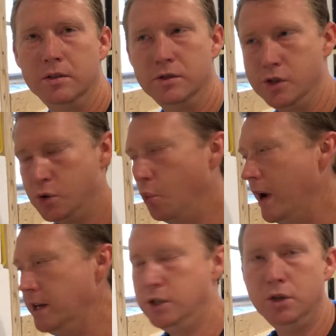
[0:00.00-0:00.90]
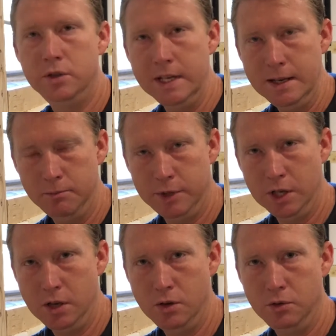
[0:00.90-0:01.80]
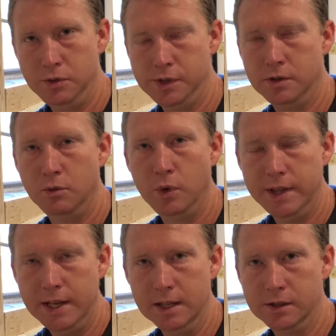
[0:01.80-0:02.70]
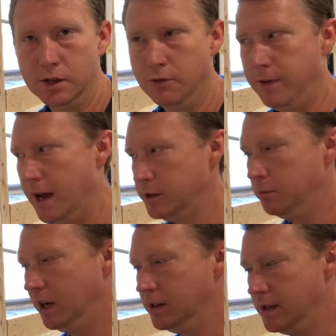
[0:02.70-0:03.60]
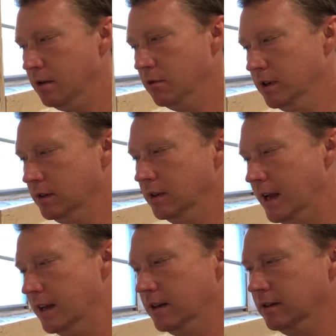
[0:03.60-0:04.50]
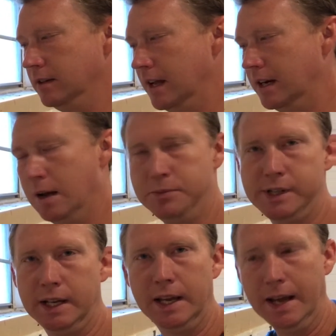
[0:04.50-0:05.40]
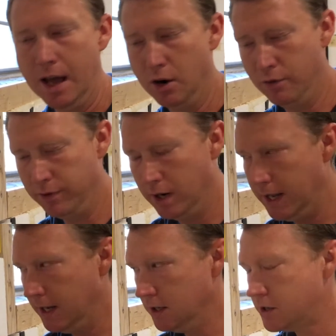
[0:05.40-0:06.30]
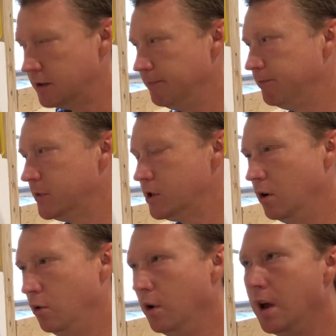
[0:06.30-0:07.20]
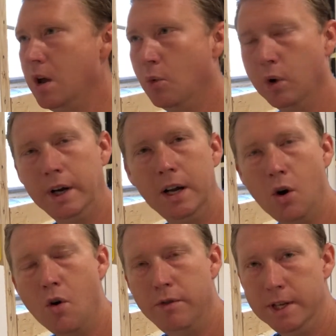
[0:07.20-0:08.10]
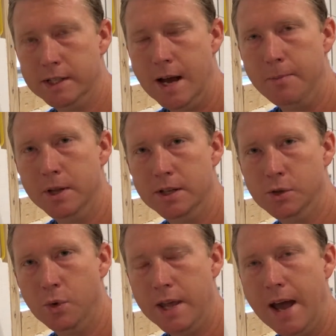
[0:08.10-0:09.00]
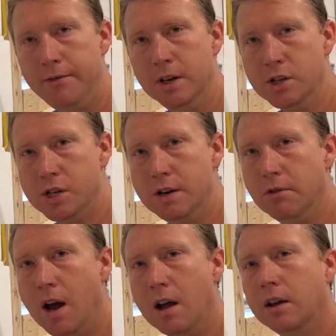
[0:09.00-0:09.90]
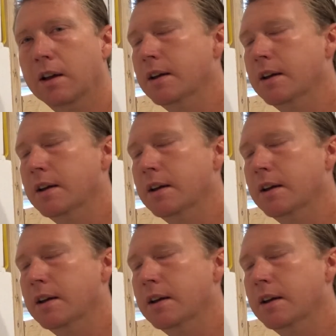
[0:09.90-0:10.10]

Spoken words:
just way too deep to use with the InSoFast because they'd end up sticking out over an inch. So we're going to go over the top of this with 1/2 inch sheetrock.